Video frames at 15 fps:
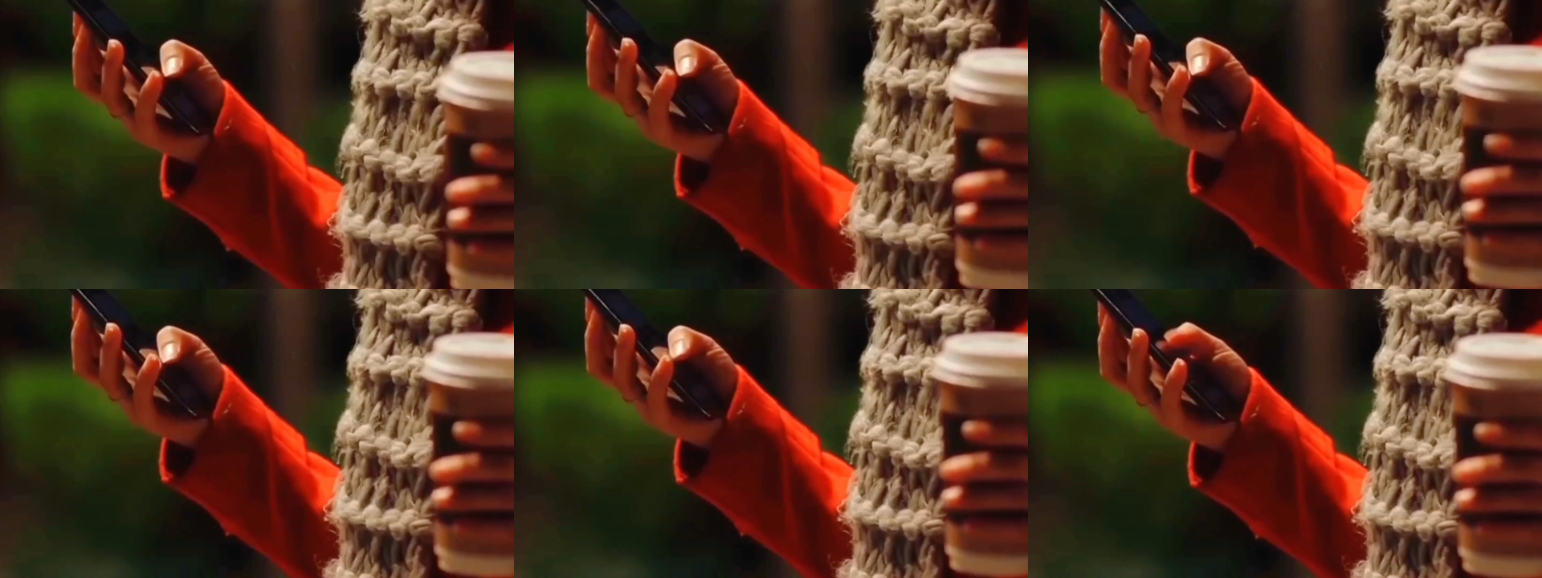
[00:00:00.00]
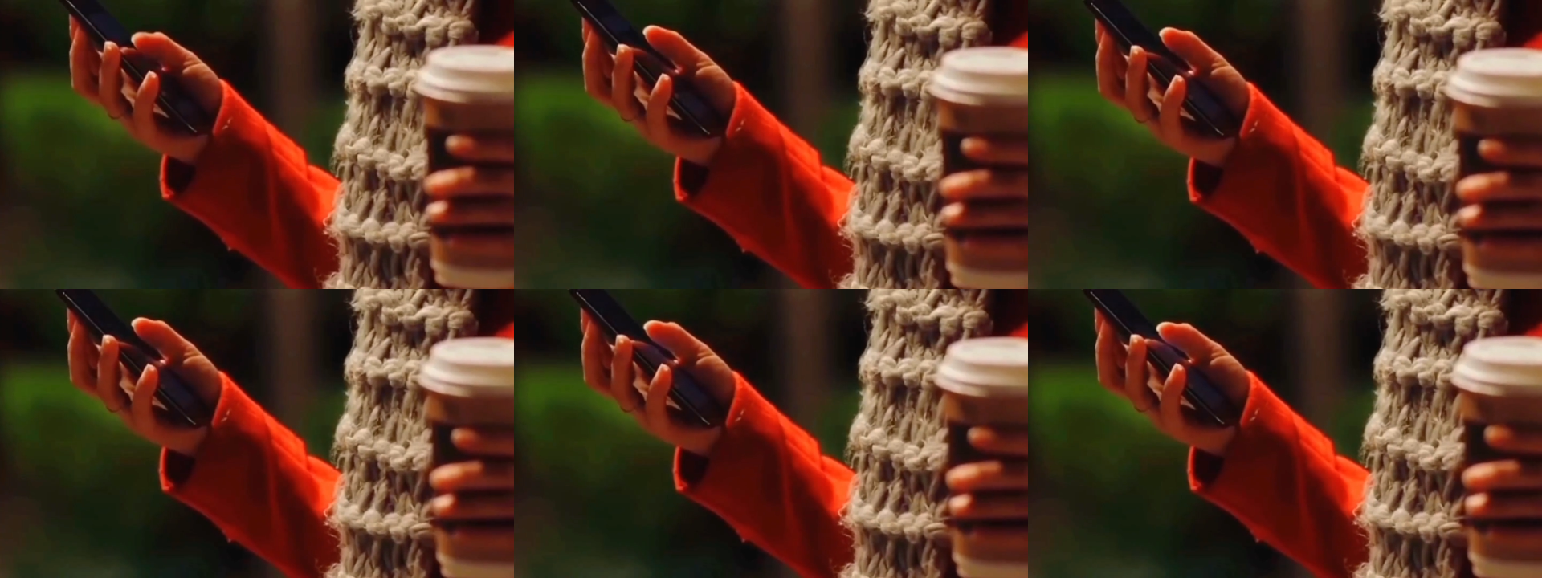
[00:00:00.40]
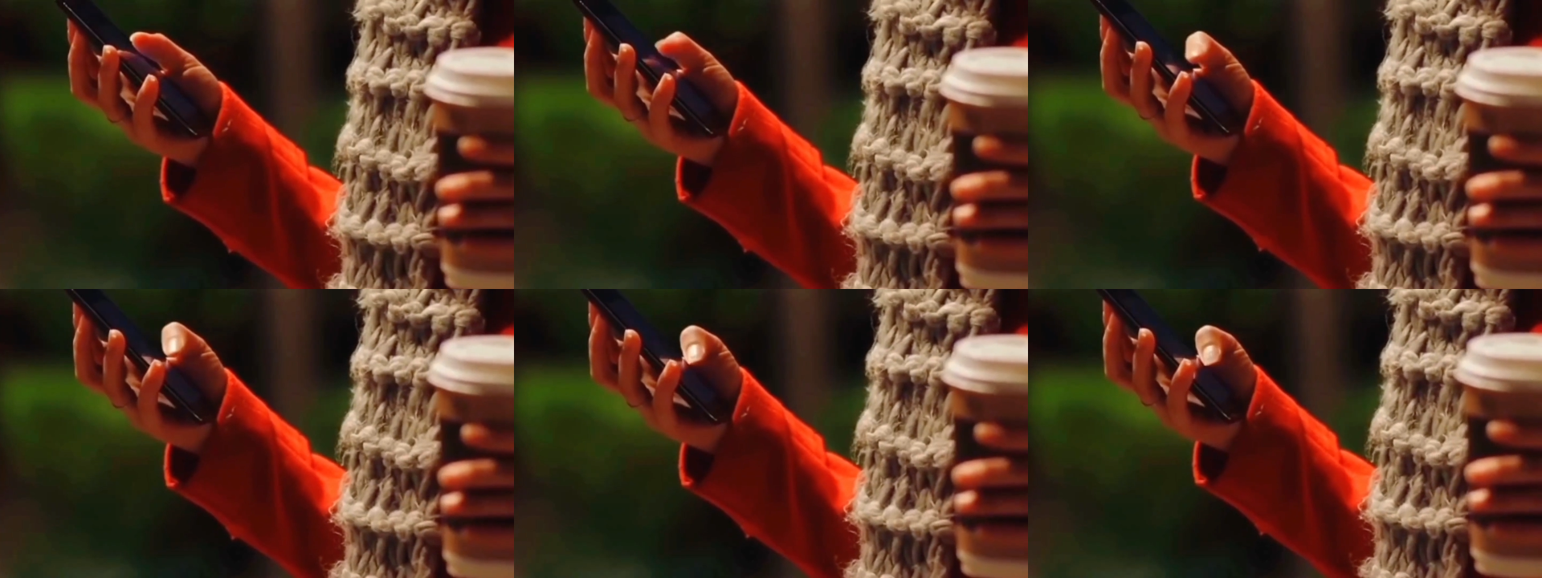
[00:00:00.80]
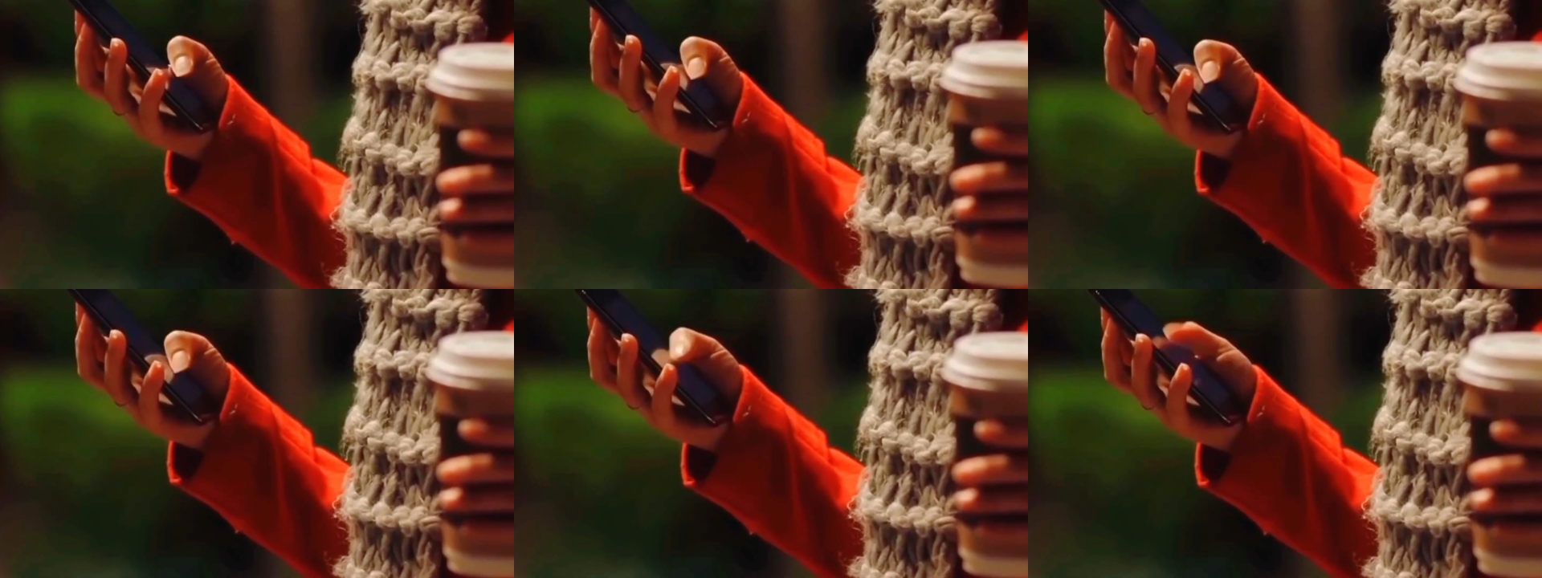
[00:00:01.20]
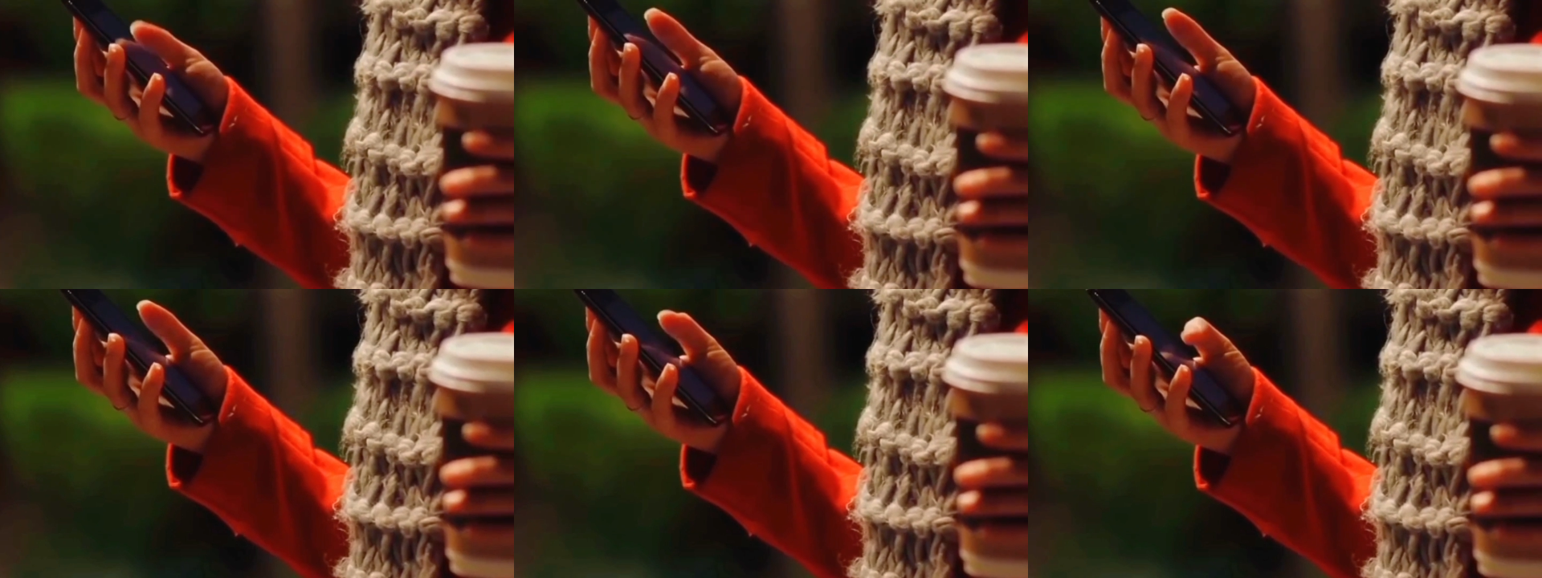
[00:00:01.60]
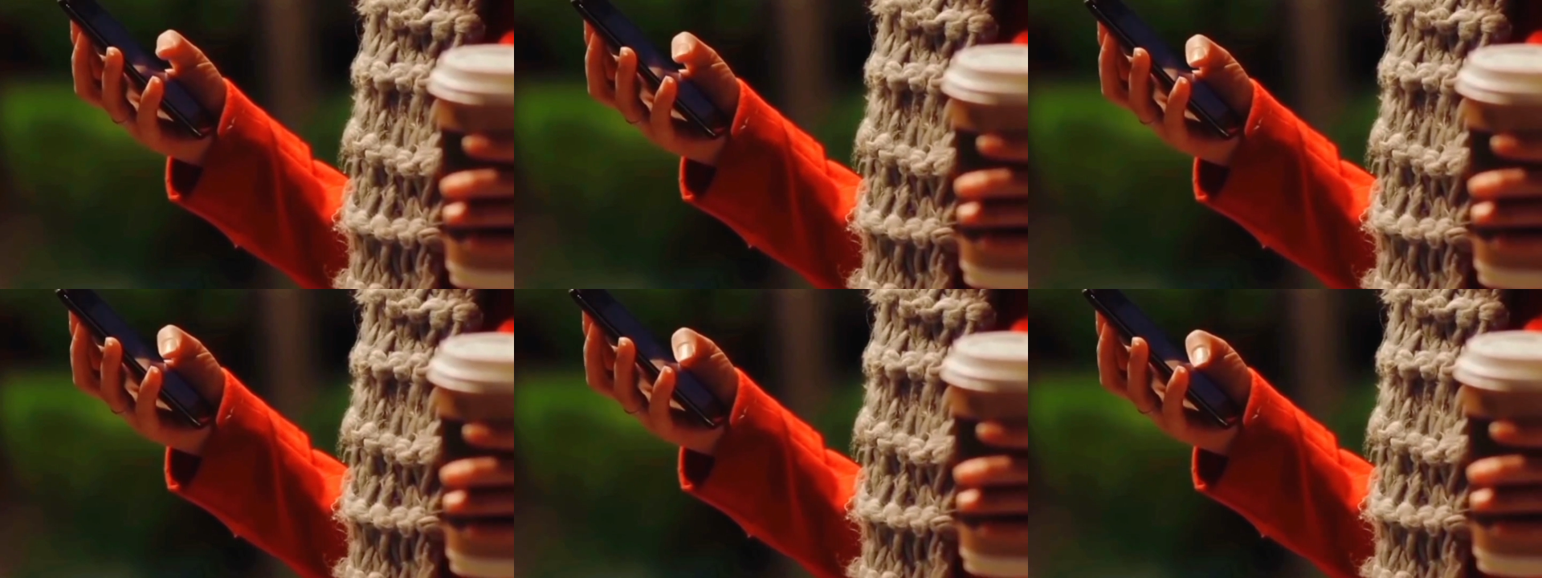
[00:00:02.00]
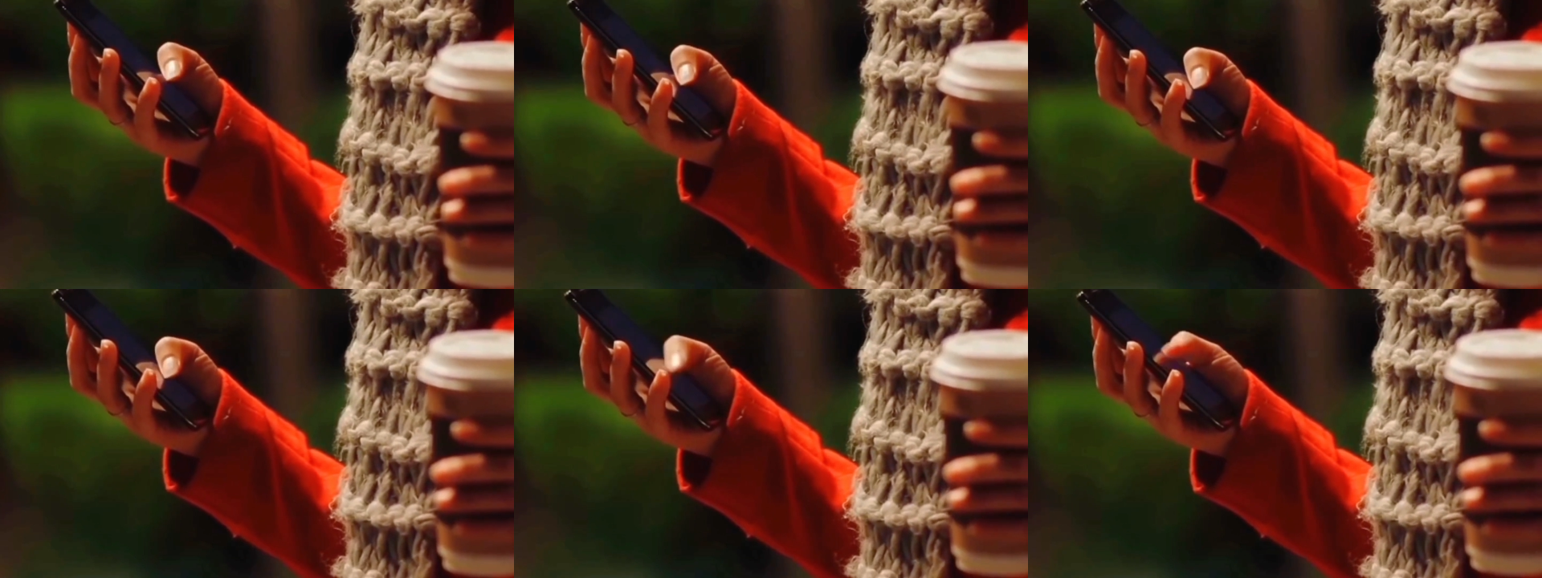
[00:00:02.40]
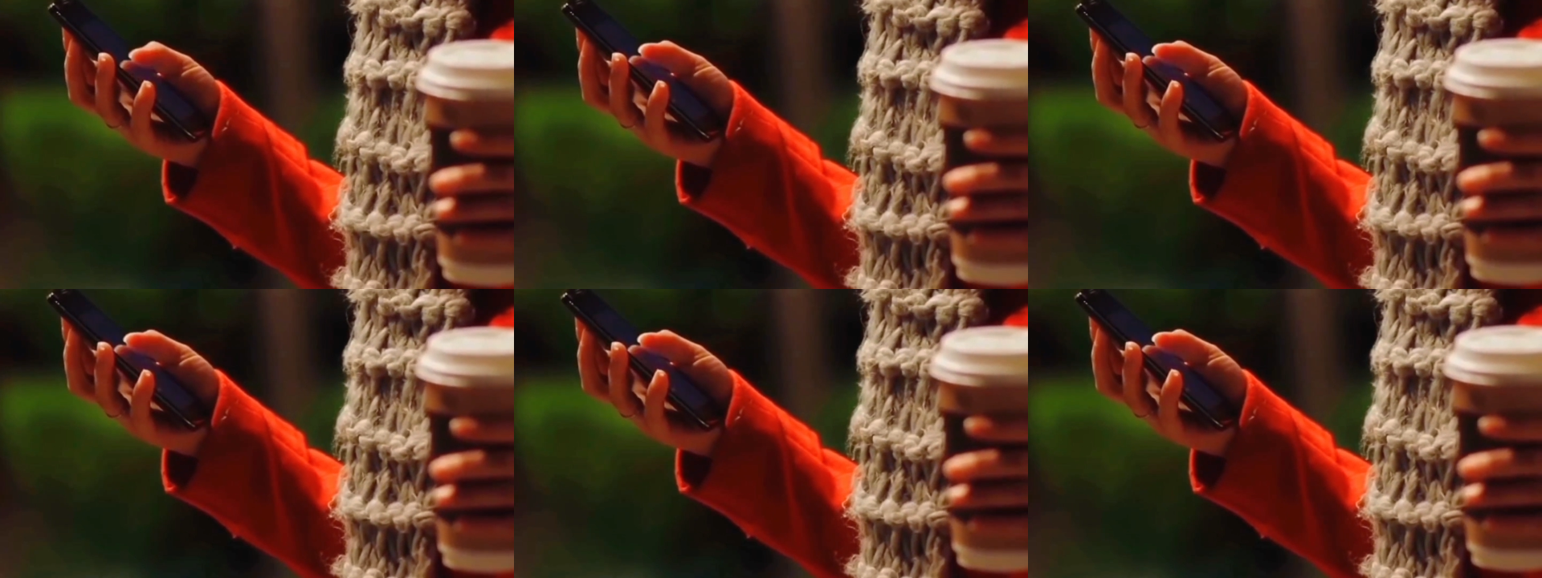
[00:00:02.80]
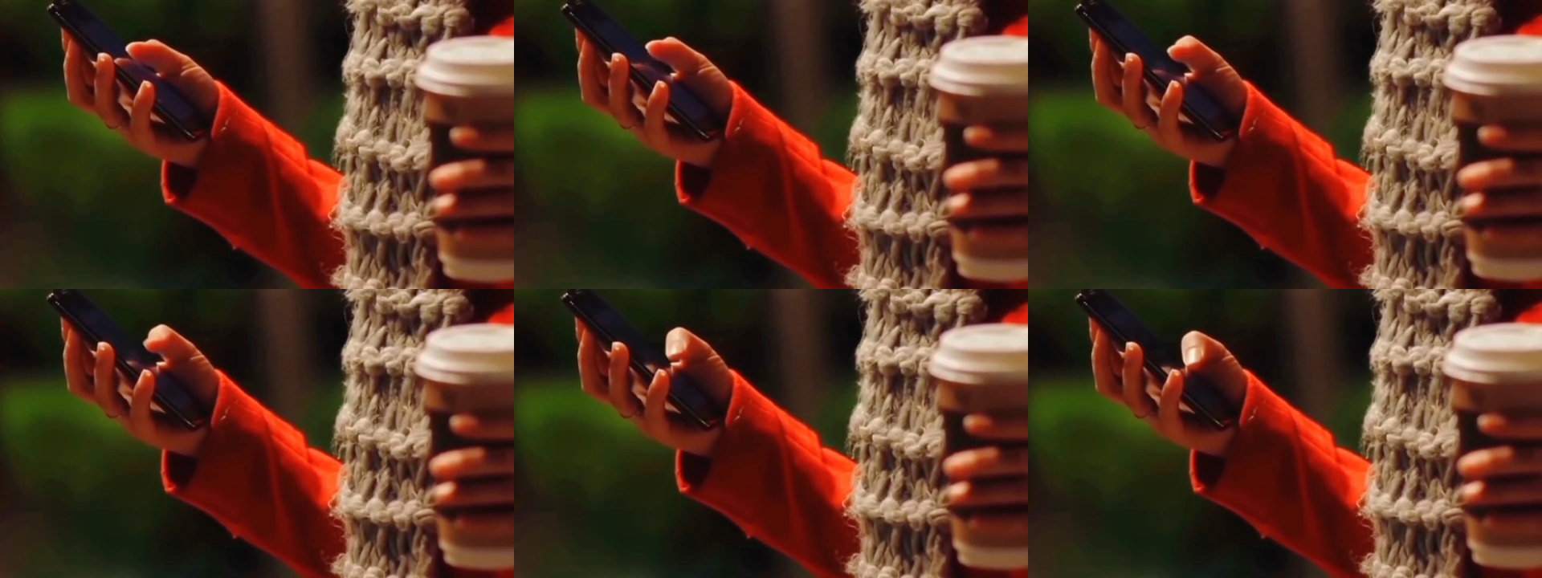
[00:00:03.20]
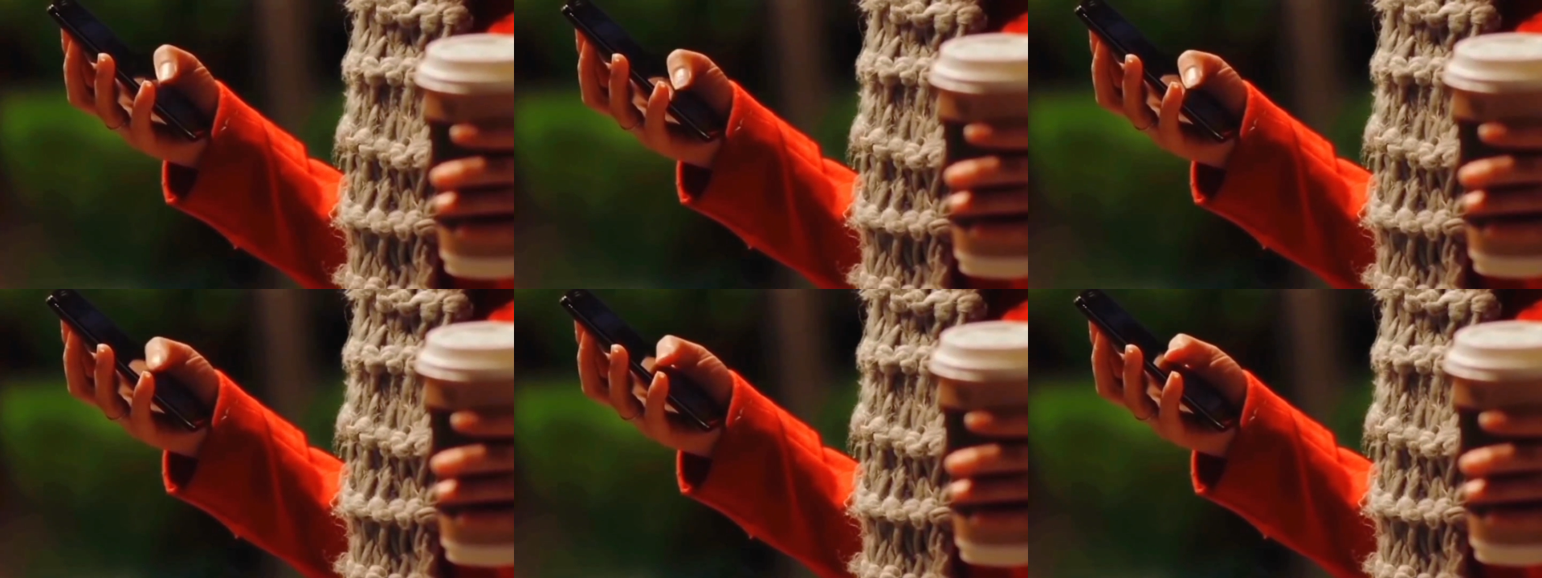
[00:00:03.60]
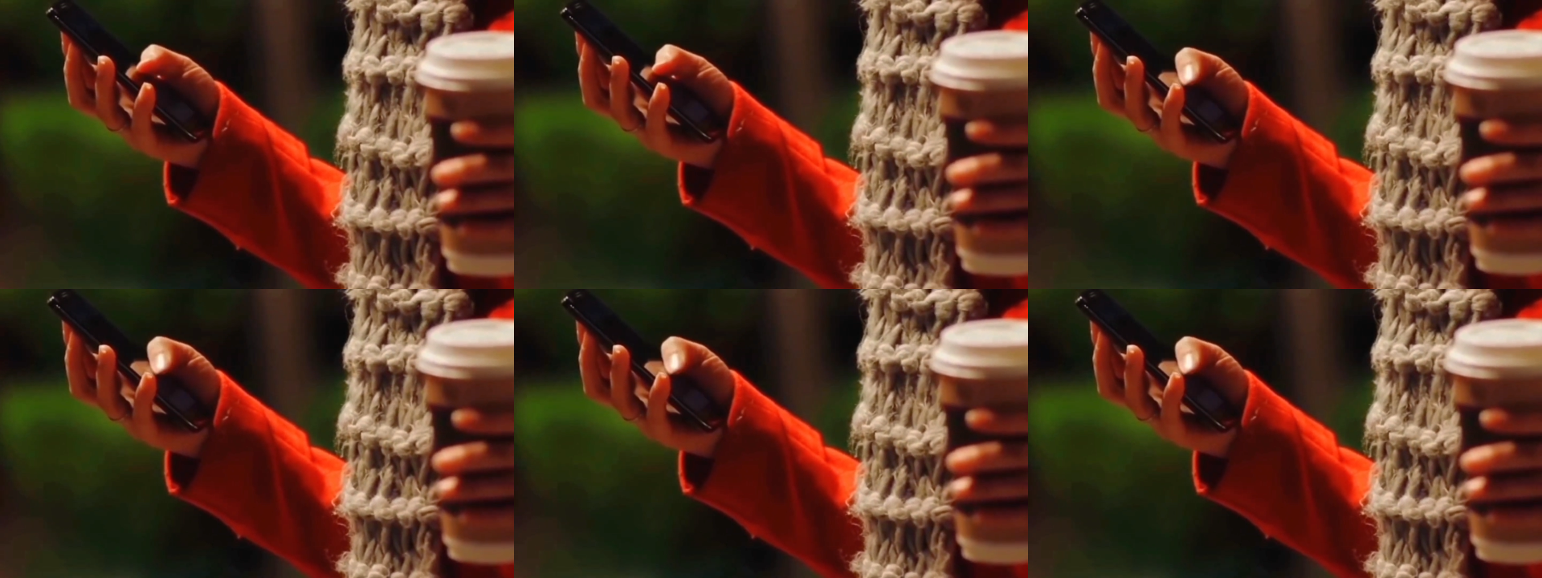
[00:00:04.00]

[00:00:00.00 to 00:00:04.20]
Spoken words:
Nobody's mouth can be seen.